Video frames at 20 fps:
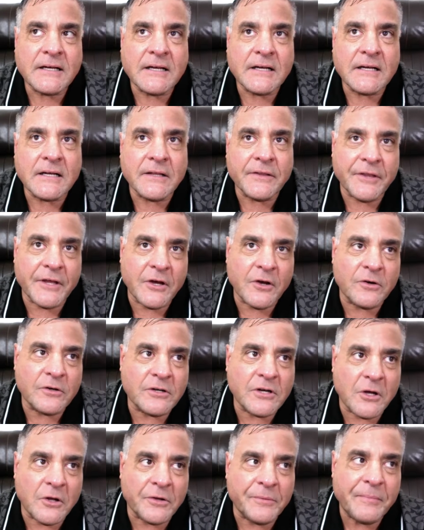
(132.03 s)
Although
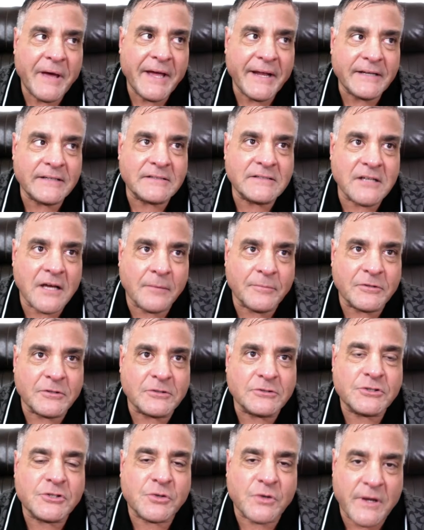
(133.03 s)
gold might double,
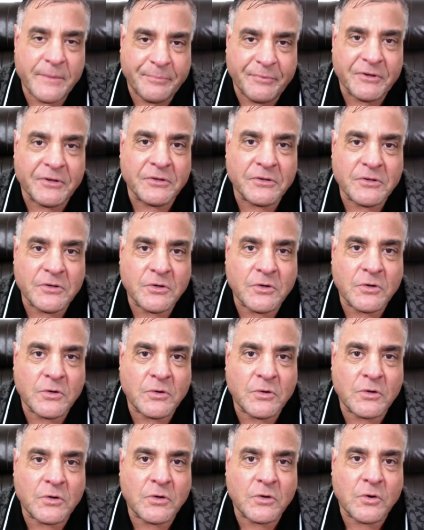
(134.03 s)
triple,
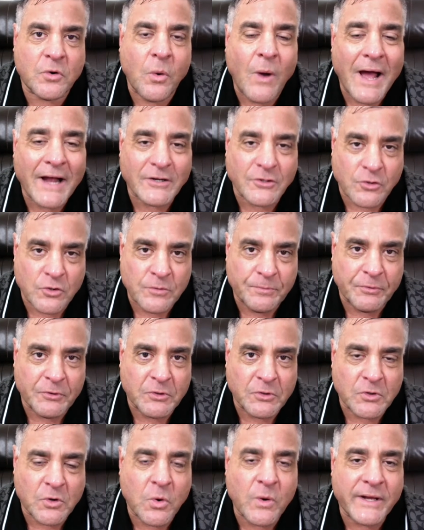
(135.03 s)

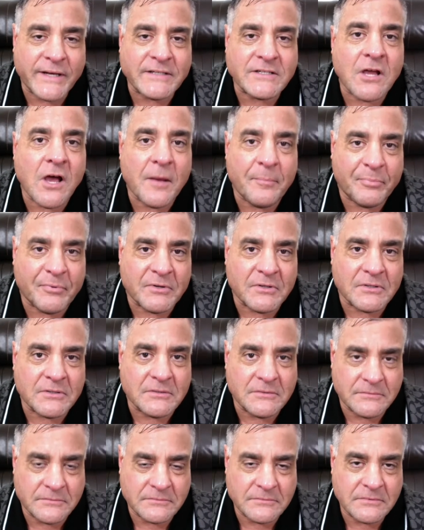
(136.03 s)
quadruple, quintuple,
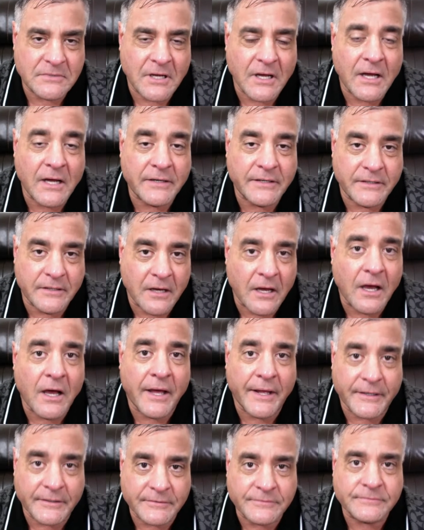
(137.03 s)
on and
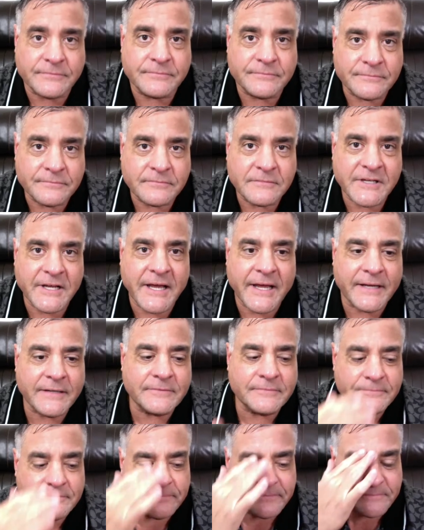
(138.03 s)
on. Okay.
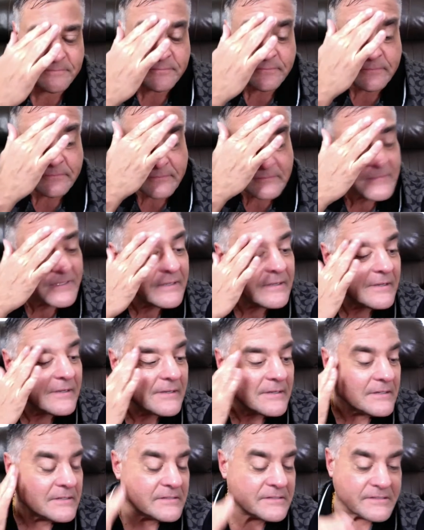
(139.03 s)

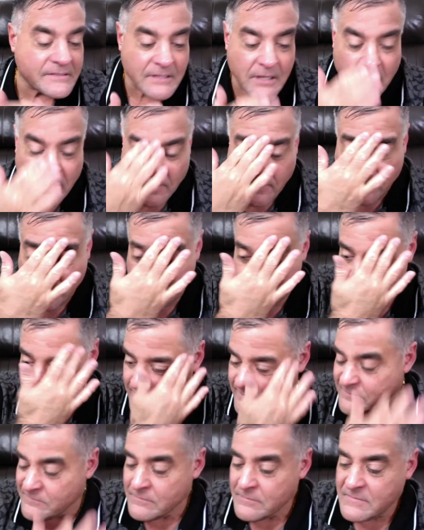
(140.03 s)
So
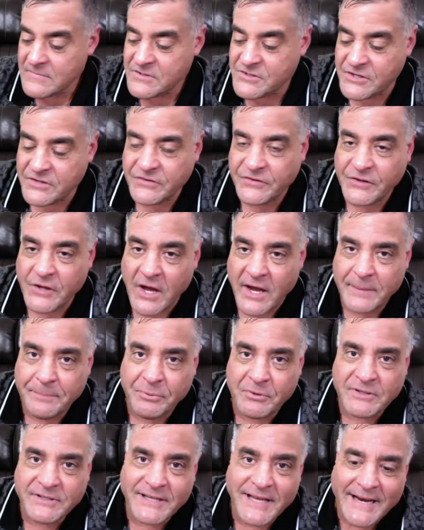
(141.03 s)
just thought I'd
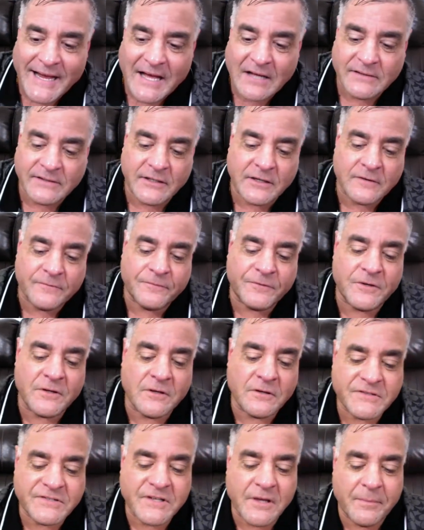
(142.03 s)
put that out there. If you're
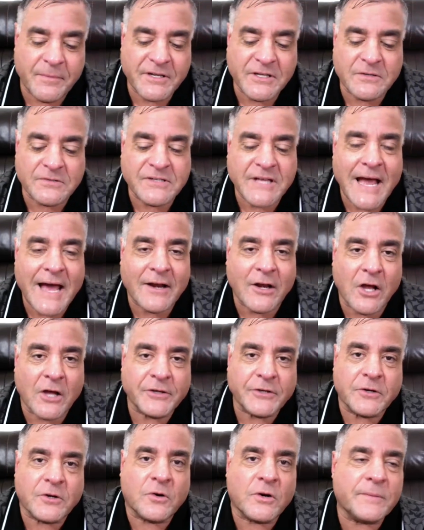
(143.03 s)
somebody who's got all
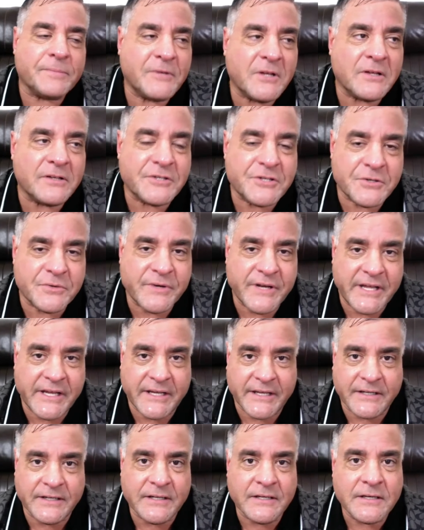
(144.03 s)
your crypto that you
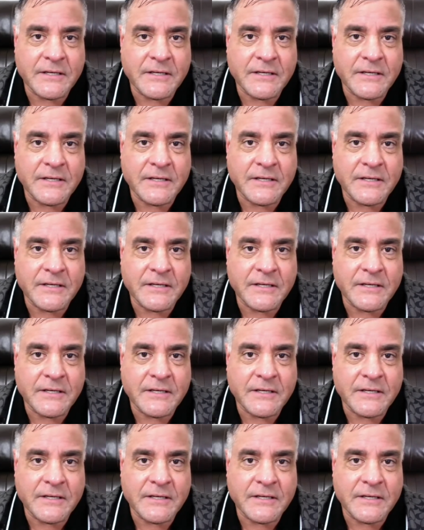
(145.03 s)
need,